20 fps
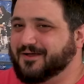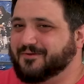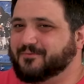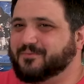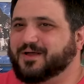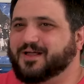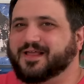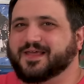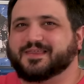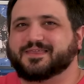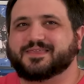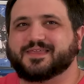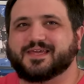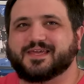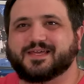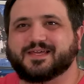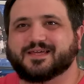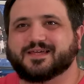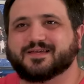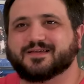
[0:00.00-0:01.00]
the way? Well, I
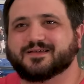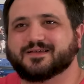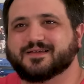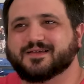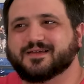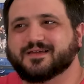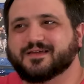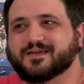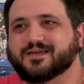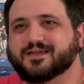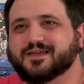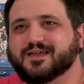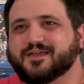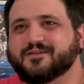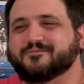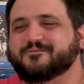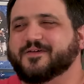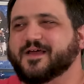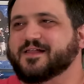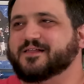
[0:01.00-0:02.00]
think
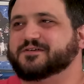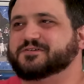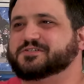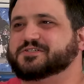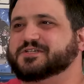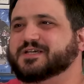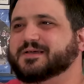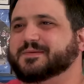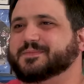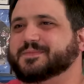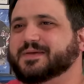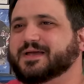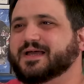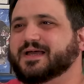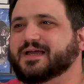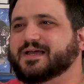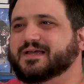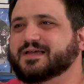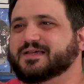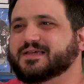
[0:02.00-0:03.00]
in Fellowship,
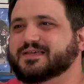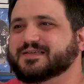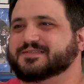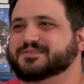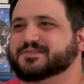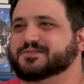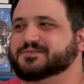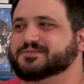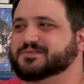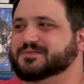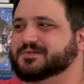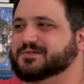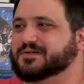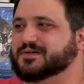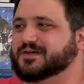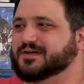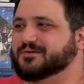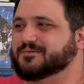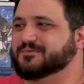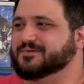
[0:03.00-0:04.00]

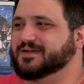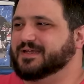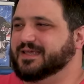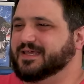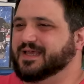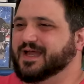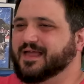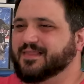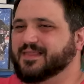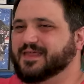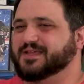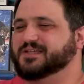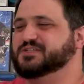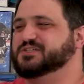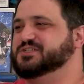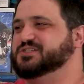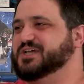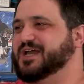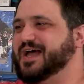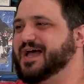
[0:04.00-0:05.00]
Isildur, when he got like
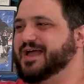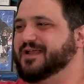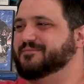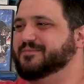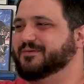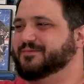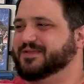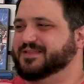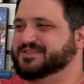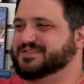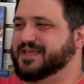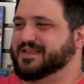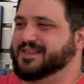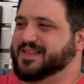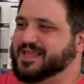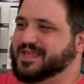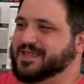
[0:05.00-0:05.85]
shot, remember it said